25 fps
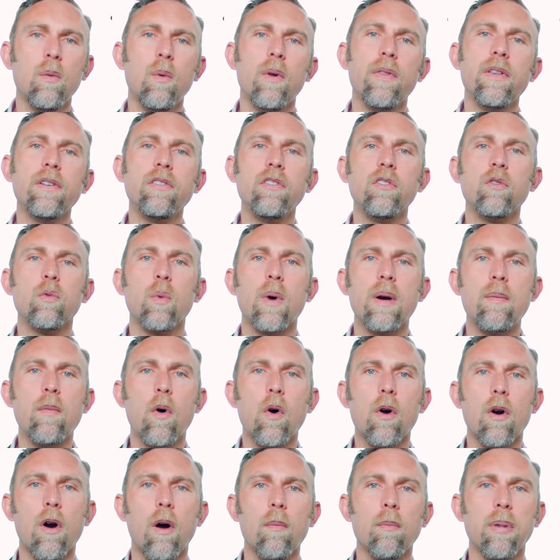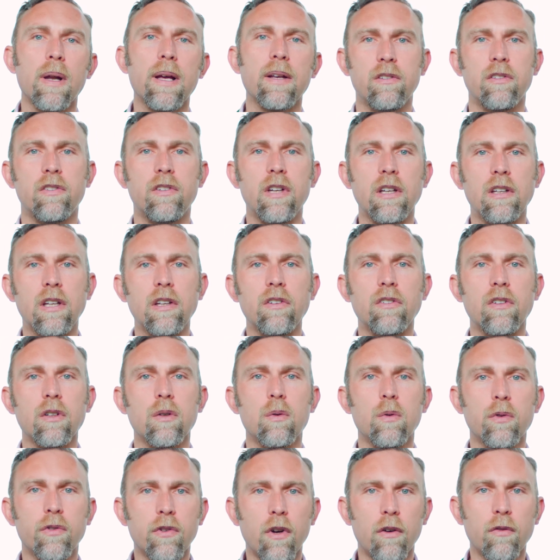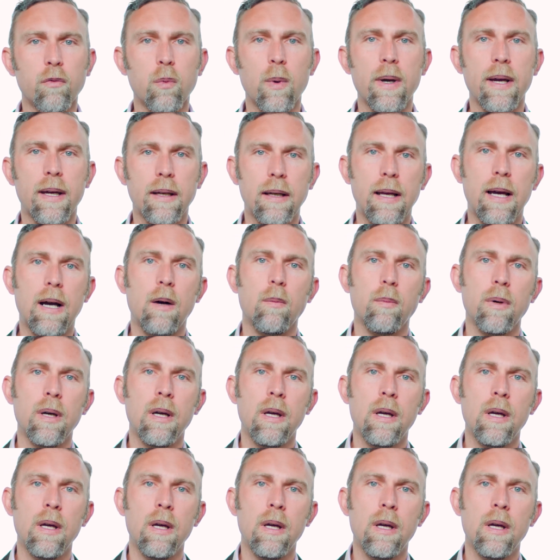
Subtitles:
Well, this is where more complex statistical software can help.